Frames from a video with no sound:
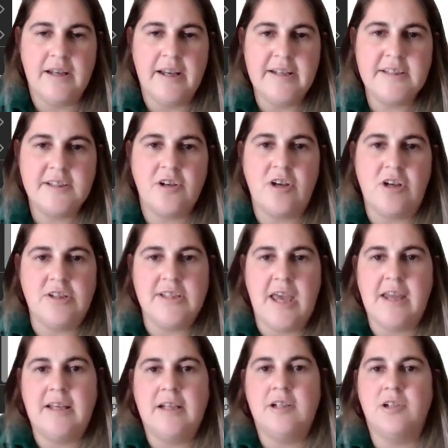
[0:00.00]
Let's go
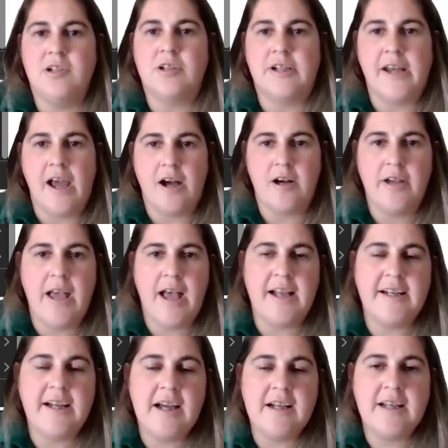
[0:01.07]
take a look now
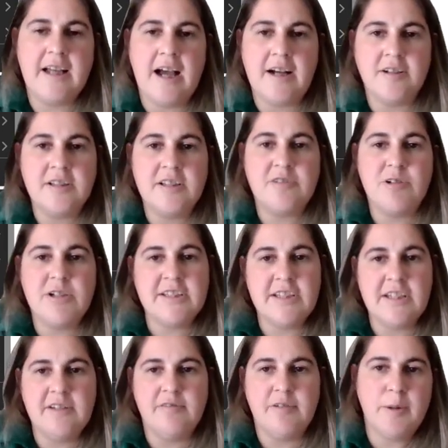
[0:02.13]
at our accounts
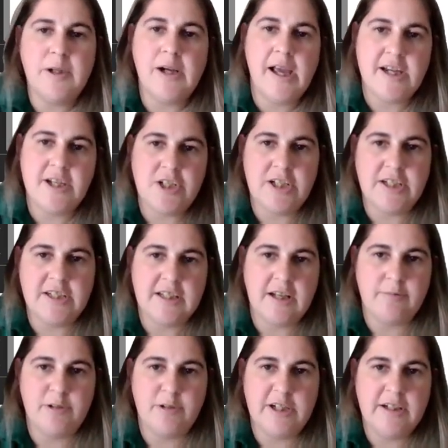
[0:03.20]
receivable aging
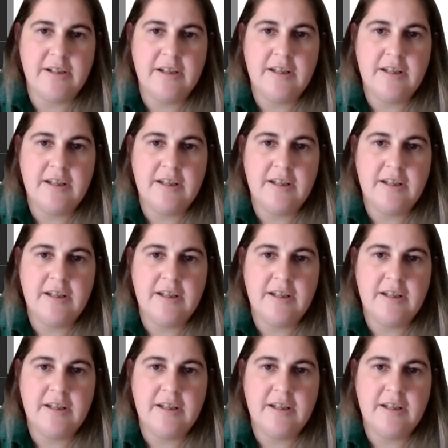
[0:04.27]
summary.